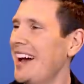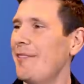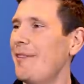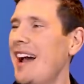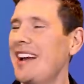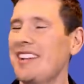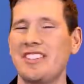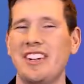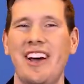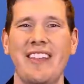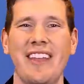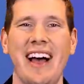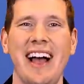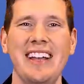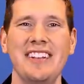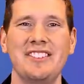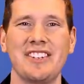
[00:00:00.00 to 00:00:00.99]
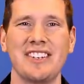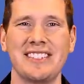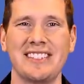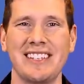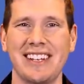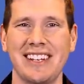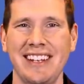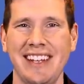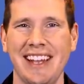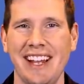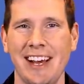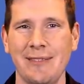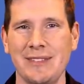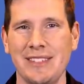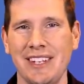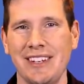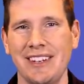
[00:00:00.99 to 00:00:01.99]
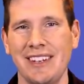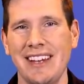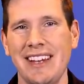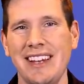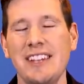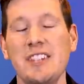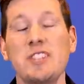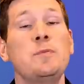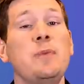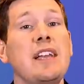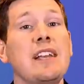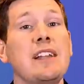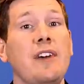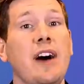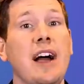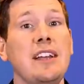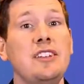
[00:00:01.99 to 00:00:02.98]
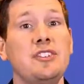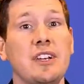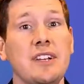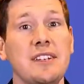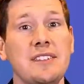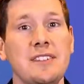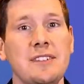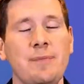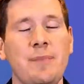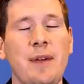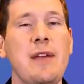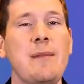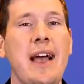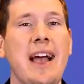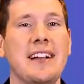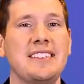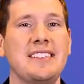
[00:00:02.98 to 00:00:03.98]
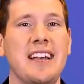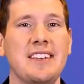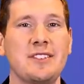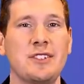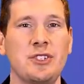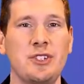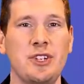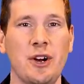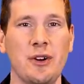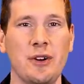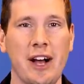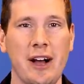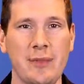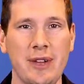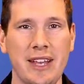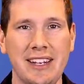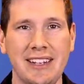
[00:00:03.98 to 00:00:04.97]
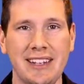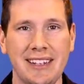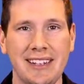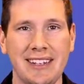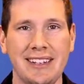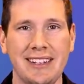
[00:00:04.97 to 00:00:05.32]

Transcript: Imagine all the hijinks they could get up to. Speaking of hijinks, Baymax has a show coming.